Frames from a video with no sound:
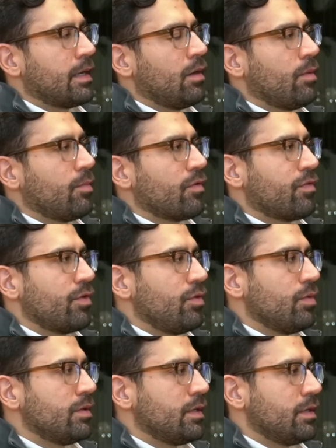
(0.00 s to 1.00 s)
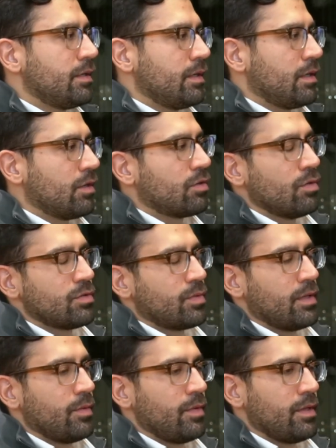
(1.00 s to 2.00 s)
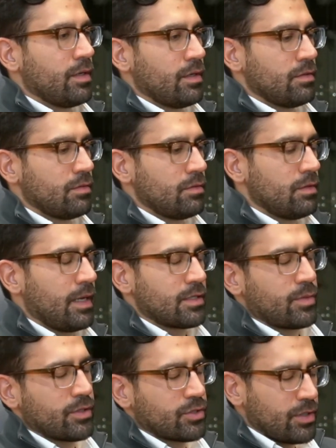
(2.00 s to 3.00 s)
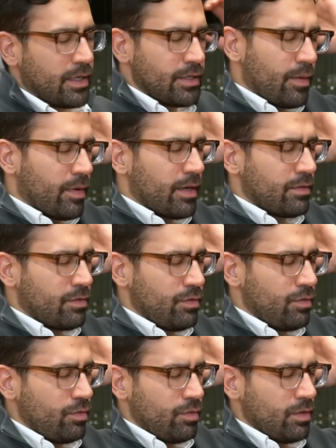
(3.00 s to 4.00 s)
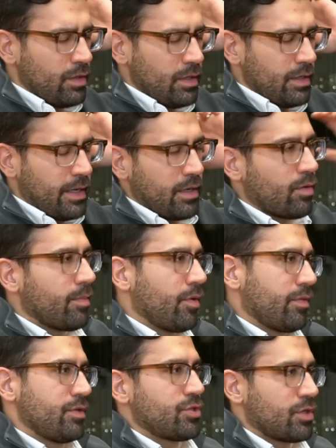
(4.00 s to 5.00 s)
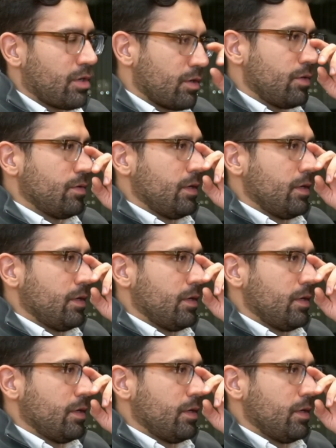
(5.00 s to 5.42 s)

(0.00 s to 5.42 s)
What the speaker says: got one more for you, and then I'll close with a last question. I know we're both in Chicago.